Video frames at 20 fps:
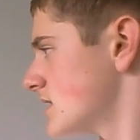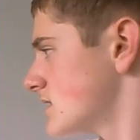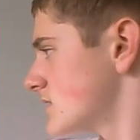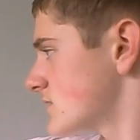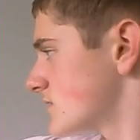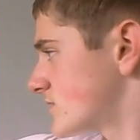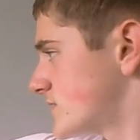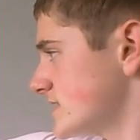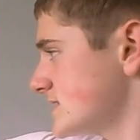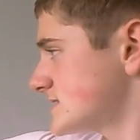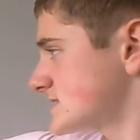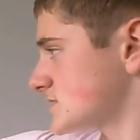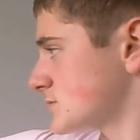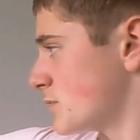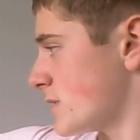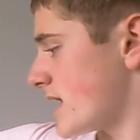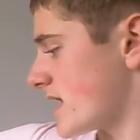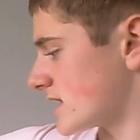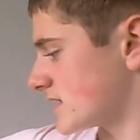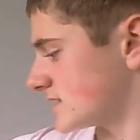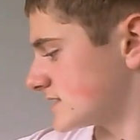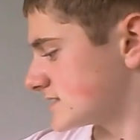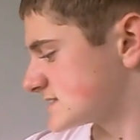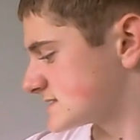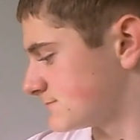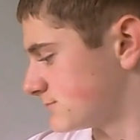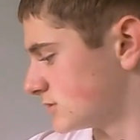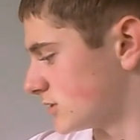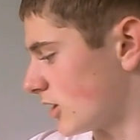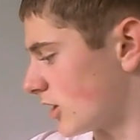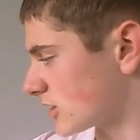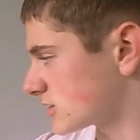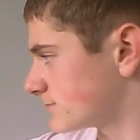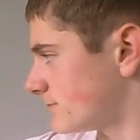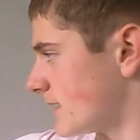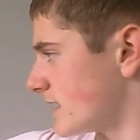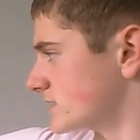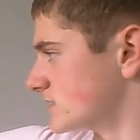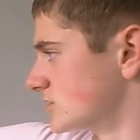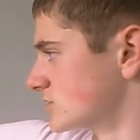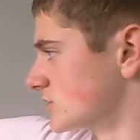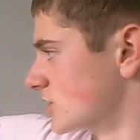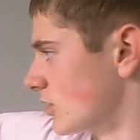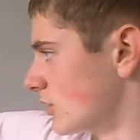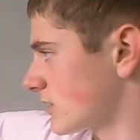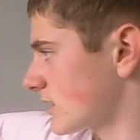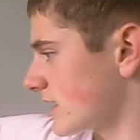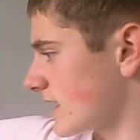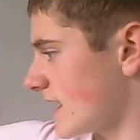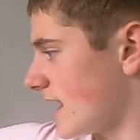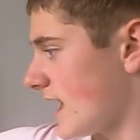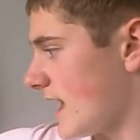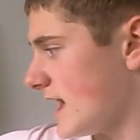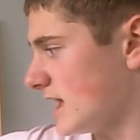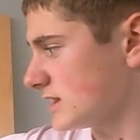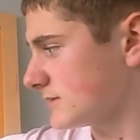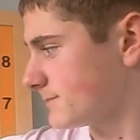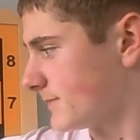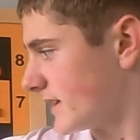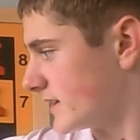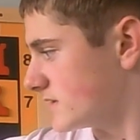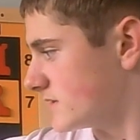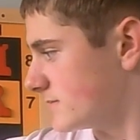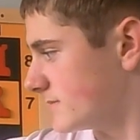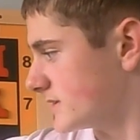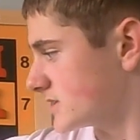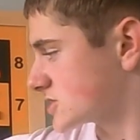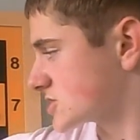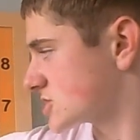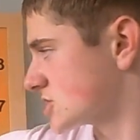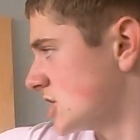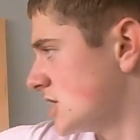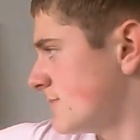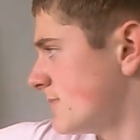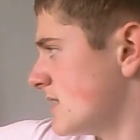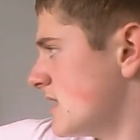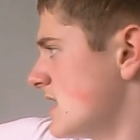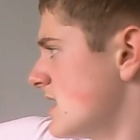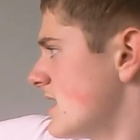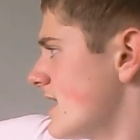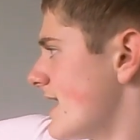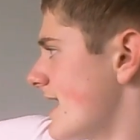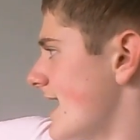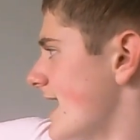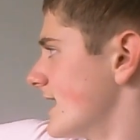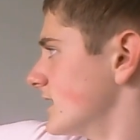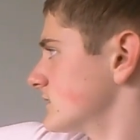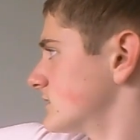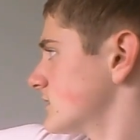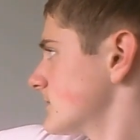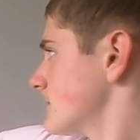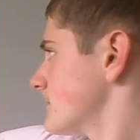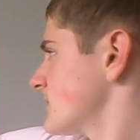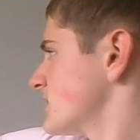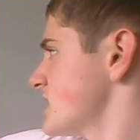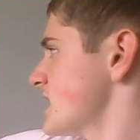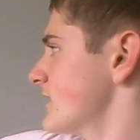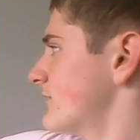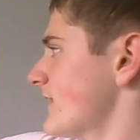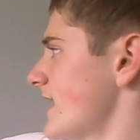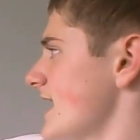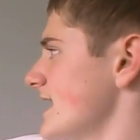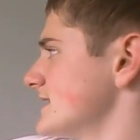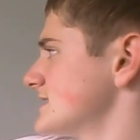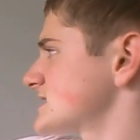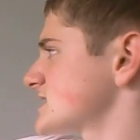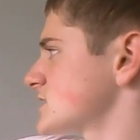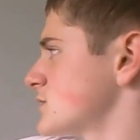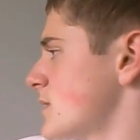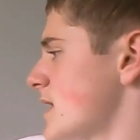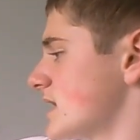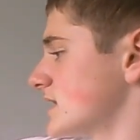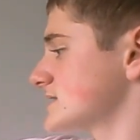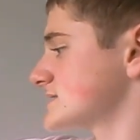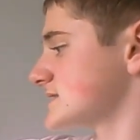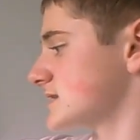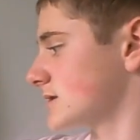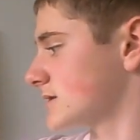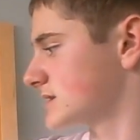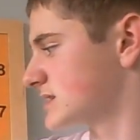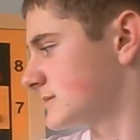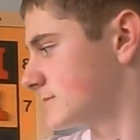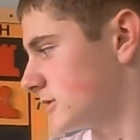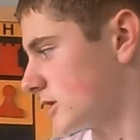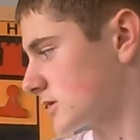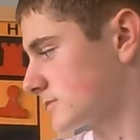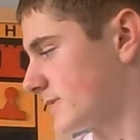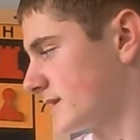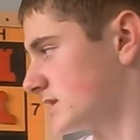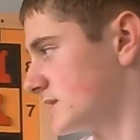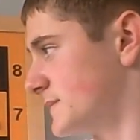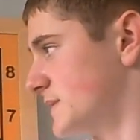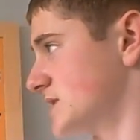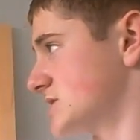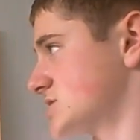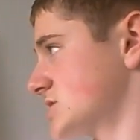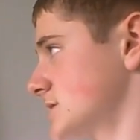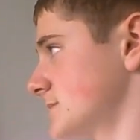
This square is blocked by the rook and by the bishop, and the f8 square is only blocked by the bishop.